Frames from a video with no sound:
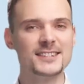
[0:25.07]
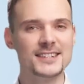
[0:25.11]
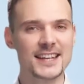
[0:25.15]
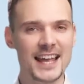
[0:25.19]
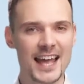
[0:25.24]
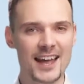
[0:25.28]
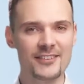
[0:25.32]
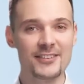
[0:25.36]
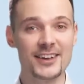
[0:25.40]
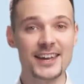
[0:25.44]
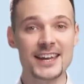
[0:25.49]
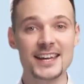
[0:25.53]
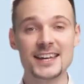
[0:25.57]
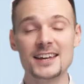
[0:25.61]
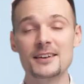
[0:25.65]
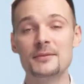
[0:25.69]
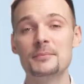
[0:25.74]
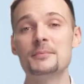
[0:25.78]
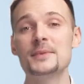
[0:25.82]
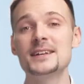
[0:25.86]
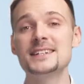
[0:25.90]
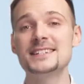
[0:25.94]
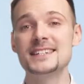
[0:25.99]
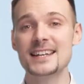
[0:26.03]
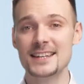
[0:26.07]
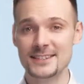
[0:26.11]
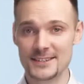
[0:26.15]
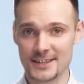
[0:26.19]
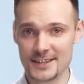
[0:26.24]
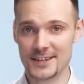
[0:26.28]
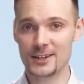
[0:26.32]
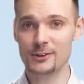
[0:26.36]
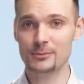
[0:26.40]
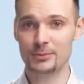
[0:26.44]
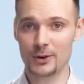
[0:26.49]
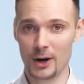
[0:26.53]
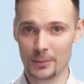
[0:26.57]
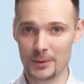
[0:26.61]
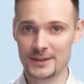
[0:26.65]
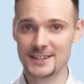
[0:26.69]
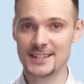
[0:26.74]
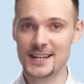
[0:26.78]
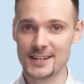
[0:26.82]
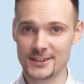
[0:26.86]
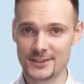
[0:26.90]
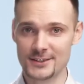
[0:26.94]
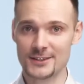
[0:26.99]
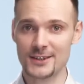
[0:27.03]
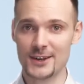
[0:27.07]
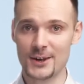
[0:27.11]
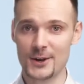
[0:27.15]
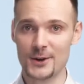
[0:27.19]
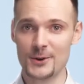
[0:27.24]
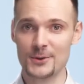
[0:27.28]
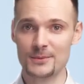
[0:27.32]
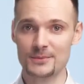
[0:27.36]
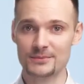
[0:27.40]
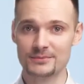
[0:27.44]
having medicinal properties too.